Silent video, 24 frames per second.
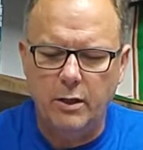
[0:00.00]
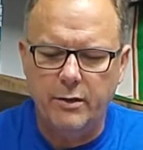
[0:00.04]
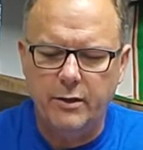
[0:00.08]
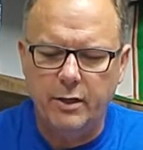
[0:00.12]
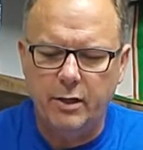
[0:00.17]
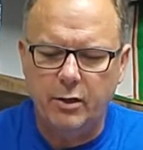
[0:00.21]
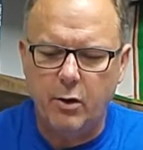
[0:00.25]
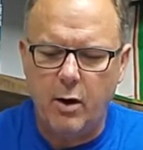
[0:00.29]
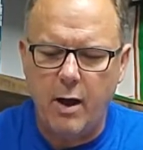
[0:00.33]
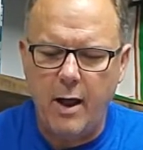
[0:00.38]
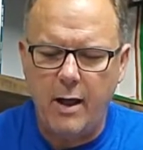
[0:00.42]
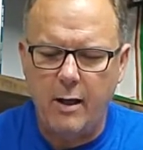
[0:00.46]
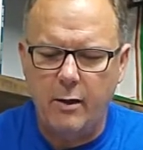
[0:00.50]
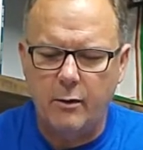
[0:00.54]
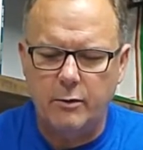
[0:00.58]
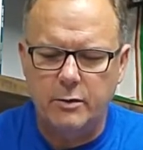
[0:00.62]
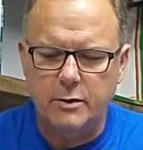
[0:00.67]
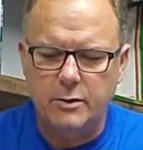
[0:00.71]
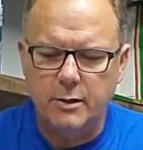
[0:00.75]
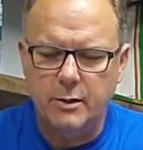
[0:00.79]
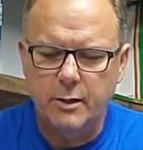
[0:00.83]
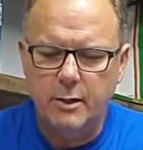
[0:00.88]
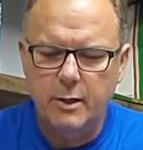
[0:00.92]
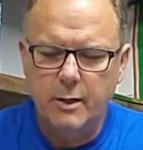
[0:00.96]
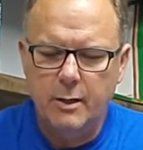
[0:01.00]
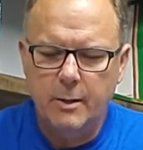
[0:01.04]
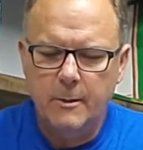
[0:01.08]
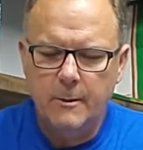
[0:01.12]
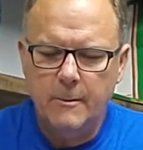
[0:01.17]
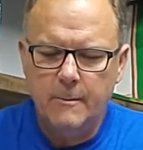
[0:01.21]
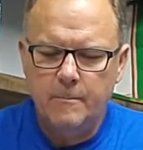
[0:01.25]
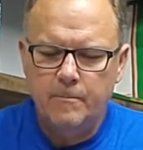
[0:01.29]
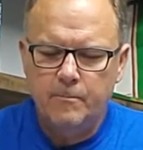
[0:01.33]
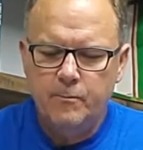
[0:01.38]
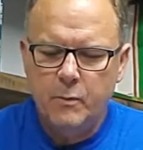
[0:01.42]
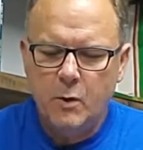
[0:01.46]
the ground.
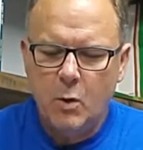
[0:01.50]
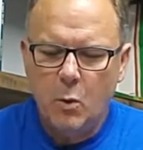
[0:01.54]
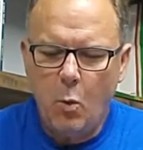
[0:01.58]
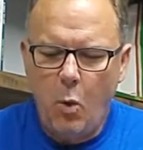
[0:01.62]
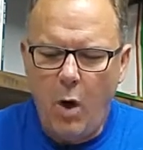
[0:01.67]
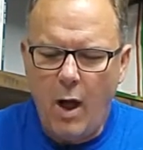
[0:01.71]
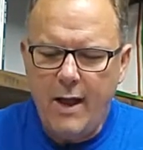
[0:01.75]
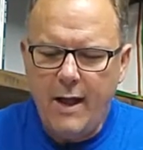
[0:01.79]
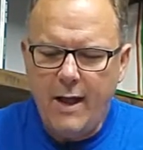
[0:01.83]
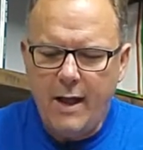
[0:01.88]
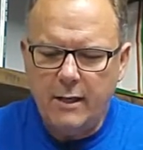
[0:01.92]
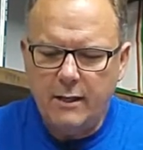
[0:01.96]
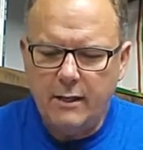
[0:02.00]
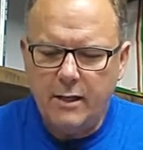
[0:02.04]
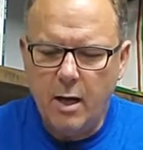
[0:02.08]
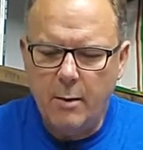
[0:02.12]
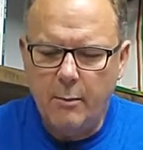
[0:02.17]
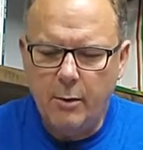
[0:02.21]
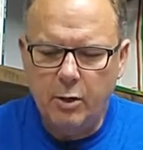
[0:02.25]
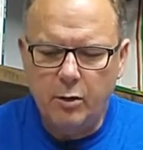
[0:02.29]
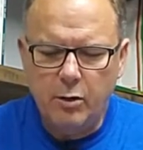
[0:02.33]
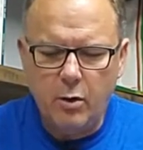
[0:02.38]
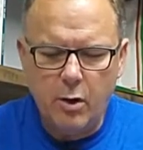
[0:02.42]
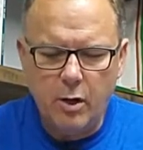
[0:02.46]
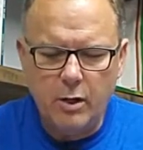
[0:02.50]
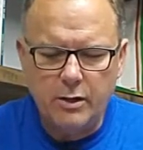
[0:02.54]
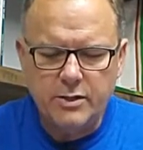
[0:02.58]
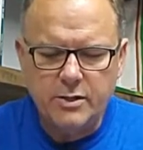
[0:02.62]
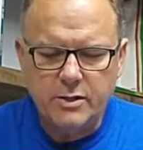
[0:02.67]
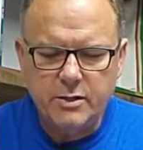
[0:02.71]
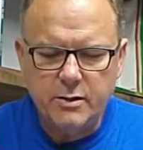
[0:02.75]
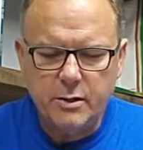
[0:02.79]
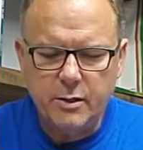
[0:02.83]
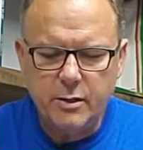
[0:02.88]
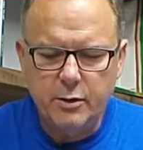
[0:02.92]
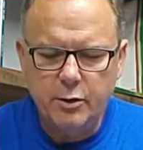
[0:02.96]
White had come
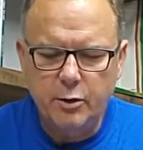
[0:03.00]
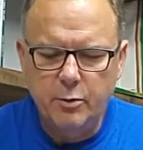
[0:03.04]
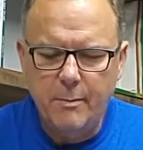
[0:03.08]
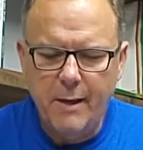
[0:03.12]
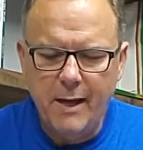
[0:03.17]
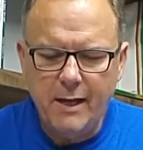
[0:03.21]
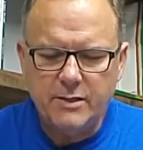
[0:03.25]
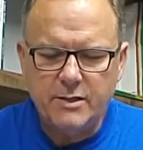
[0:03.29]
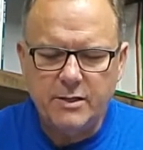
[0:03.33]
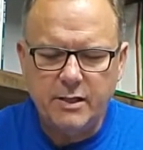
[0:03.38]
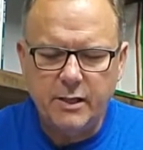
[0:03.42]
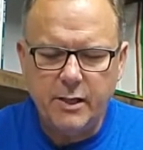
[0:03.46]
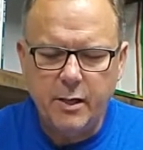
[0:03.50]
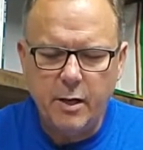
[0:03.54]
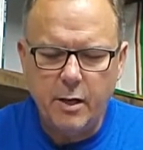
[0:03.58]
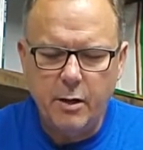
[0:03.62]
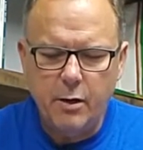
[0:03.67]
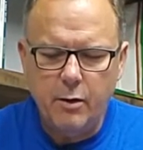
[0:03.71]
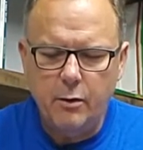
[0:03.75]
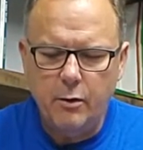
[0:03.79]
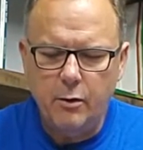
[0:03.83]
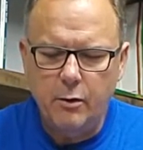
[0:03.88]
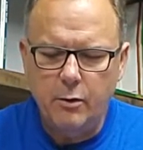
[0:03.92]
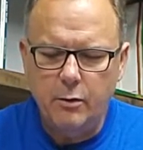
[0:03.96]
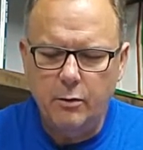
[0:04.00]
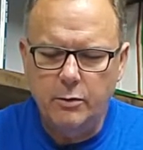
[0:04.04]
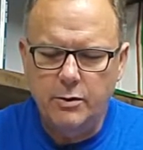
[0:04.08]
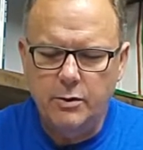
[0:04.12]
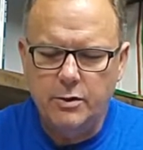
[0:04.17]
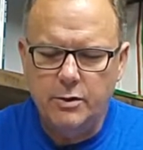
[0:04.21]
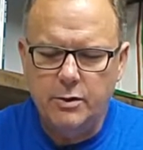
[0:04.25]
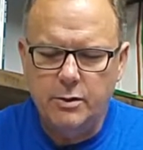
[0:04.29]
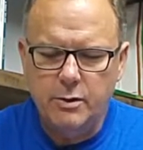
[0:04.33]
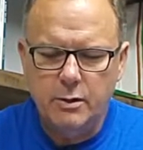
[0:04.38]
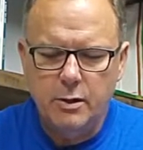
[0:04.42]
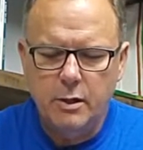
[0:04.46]
across New
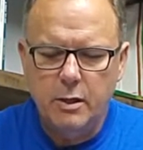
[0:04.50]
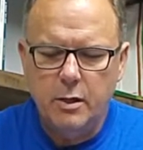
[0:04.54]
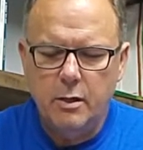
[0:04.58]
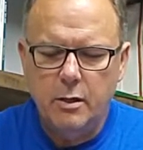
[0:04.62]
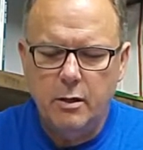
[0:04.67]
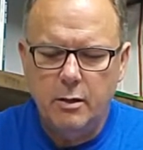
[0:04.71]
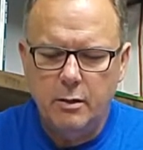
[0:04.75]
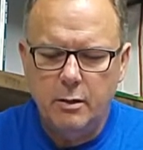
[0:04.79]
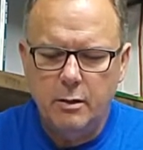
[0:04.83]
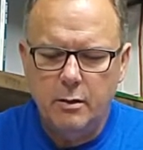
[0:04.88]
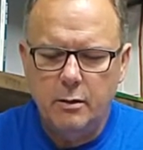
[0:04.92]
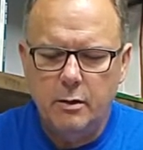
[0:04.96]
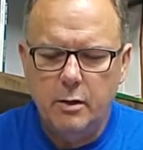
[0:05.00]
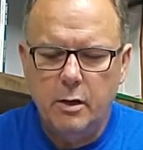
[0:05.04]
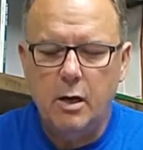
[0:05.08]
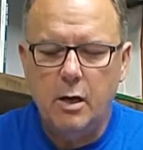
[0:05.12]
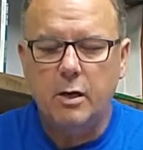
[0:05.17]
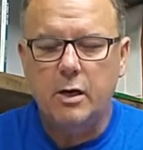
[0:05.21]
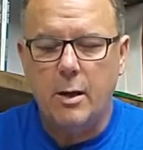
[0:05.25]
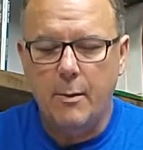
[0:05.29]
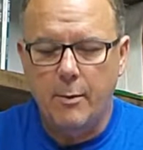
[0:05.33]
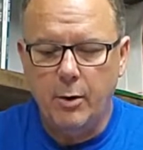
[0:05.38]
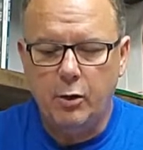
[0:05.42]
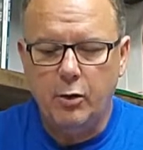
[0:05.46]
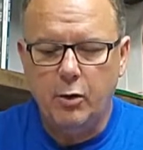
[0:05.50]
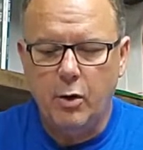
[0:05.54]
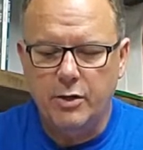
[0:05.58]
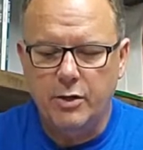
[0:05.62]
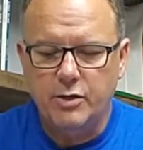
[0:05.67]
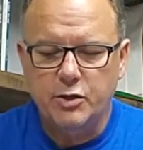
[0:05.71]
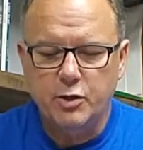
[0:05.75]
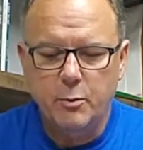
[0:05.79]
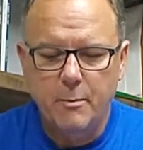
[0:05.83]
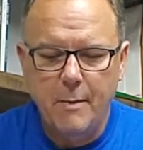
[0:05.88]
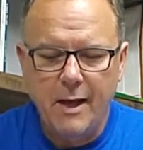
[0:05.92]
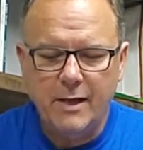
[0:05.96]
Mexico's
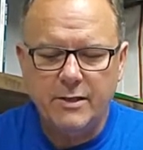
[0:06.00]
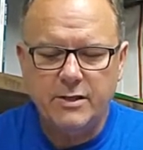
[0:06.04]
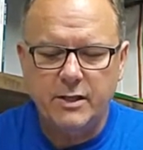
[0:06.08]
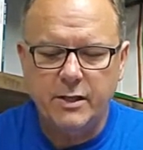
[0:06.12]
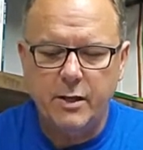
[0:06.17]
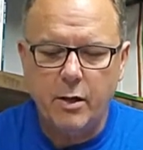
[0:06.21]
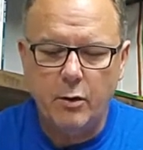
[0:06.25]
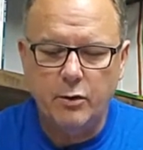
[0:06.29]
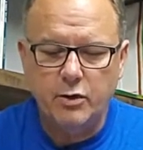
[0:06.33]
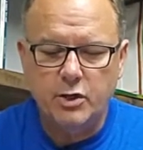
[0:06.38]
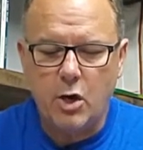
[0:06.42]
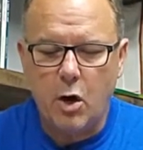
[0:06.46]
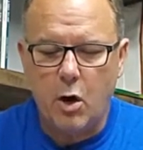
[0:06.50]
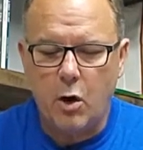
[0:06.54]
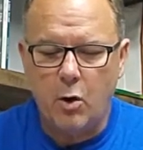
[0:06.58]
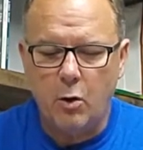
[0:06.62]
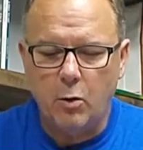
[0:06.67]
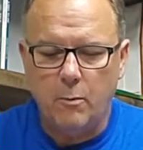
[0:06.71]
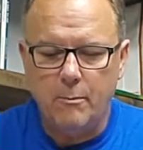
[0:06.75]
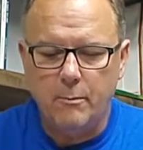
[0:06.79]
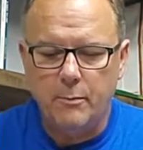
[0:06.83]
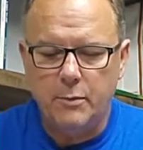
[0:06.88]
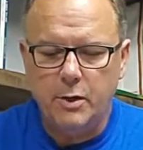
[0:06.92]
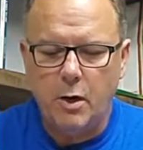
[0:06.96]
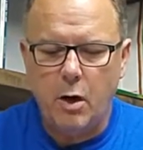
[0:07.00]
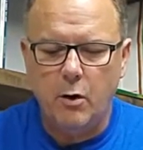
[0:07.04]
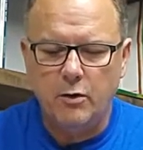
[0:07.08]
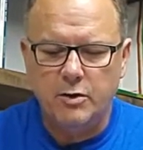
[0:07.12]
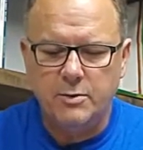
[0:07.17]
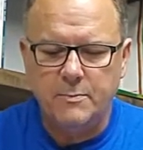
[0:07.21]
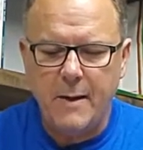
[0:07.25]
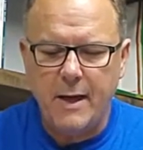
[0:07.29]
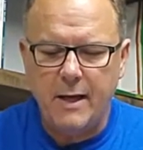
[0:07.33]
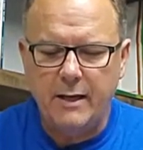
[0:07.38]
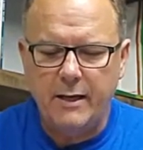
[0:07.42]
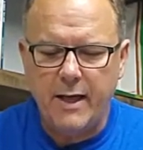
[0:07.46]

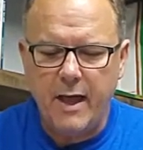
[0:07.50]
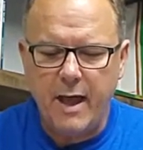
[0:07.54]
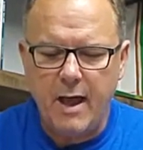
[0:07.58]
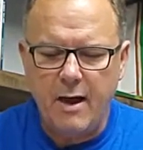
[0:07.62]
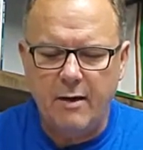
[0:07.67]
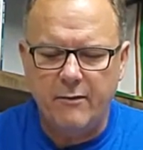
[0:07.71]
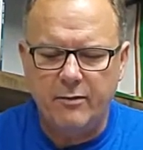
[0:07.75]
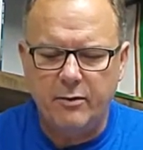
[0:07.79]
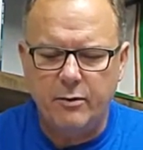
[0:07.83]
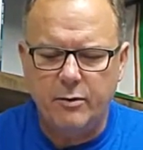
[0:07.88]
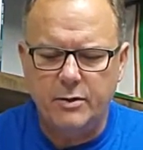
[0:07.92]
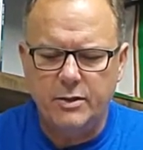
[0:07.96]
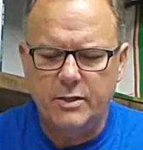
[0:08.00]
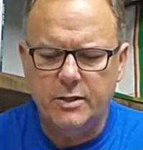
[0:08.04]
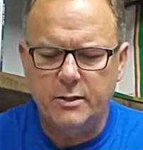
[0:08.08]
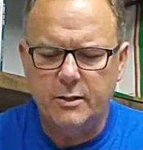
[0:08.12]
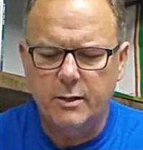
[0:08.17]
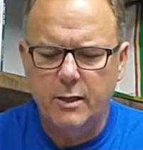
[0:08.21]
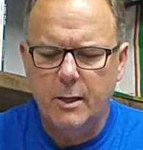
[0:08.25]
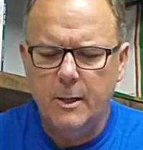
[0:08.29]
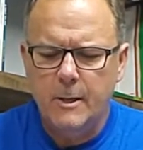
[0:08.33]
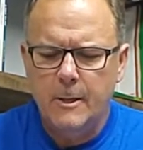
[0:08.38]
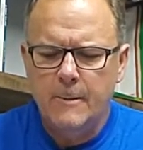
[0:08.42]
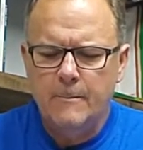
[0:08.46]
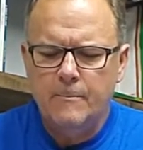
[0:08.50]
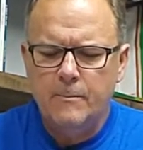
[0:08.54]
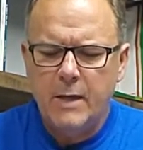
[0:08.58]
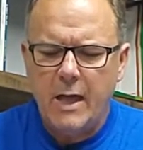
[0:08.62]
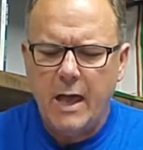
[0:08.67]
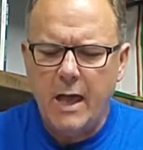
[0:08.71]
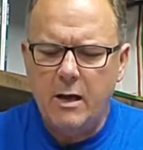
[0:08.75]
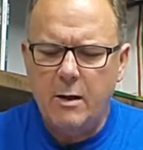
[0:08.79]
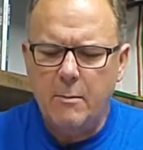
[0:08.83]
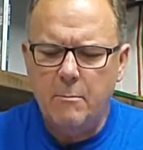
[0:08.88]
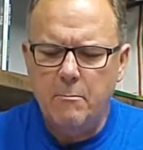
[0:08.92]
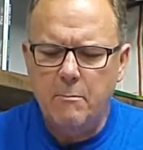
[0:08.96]
Carlsbad Caverns,
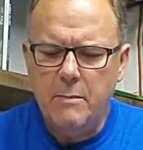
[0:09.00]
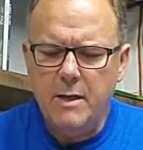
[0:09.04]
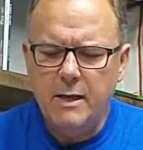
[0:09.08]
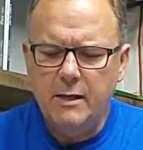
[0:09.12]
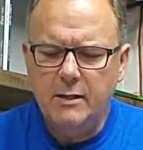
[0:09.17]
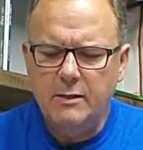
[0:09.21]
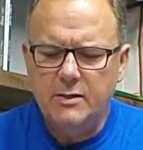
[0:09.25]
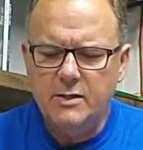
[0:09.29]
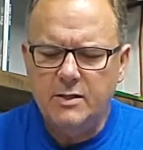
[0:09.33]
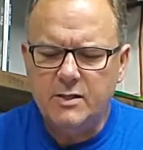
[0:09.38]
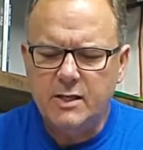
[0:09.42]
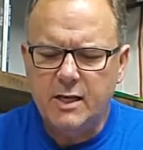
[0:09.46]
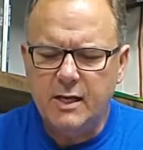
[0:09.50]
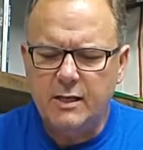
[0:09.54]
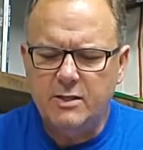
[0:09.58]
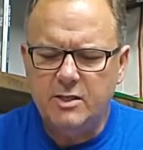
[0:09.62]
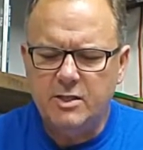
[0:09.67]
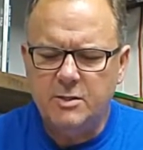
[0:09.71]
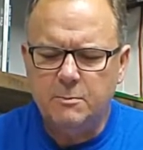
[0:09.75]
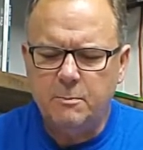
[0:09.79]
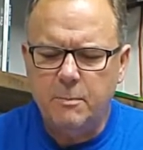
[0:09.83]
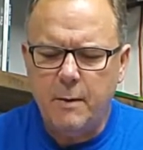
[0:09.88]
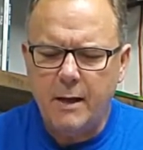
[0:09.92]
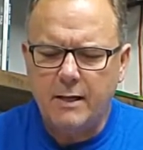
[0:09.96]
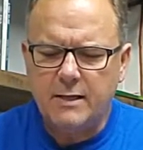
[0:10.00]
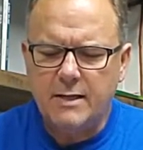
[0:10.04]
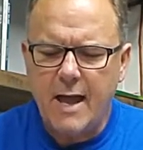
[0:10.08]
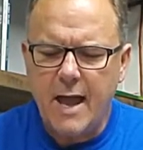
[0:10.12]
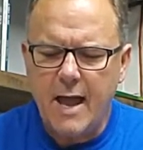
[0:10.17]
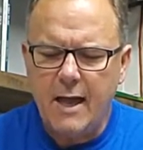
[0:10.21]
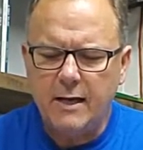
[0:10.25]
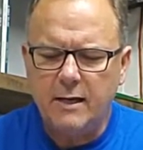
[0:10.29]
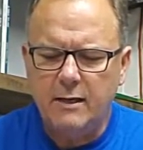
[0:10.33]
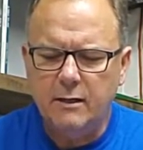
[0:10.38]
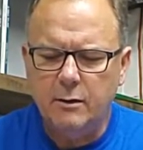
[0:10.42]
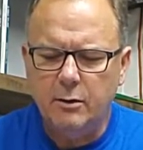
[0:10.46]
an immense and
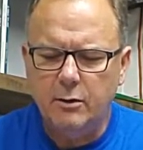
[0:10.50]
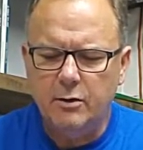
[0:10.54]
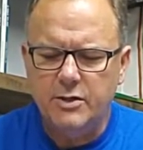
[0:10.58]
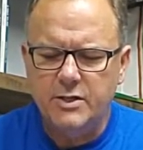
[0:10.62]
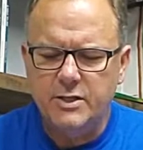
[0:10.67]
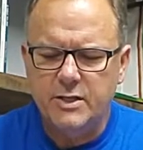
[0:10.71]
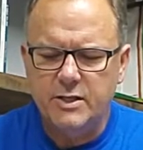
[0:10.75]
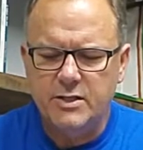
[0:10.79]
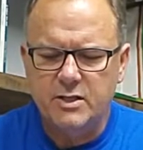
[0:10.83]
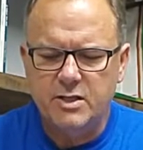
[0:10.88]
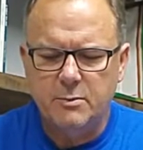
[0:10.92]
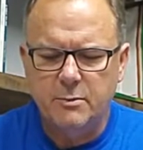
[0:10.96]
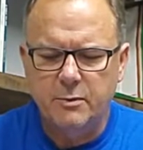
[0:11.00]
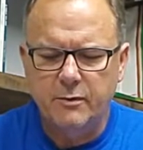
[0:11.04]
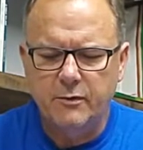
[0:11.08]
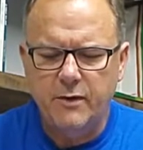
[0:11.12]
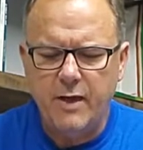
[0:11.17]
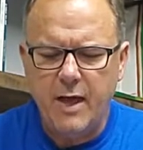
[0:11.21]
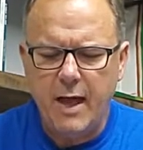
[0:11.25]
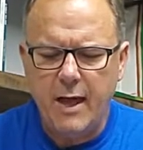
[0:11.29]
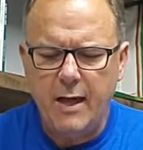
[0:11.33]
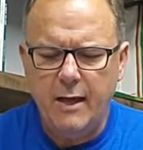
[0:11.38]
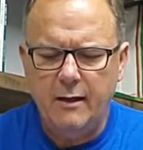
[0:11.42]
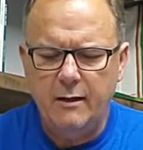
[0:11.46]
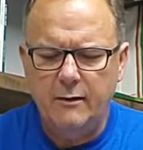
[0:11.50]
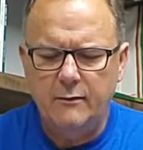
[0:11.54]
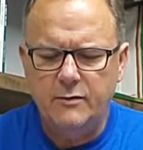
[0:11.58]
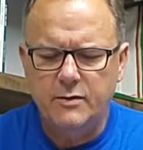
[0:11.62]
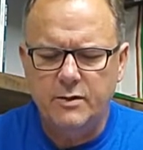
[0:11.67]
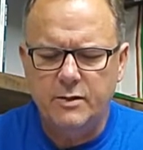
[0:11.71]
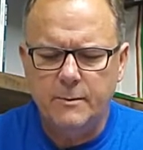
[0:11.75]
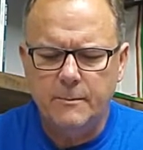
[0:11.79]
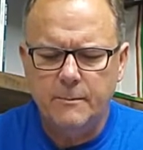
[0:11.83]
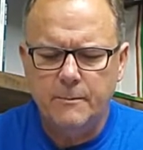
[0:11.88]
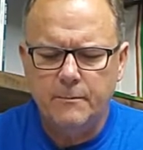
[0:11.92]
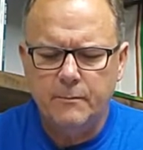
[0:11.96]
spectacular system of caves.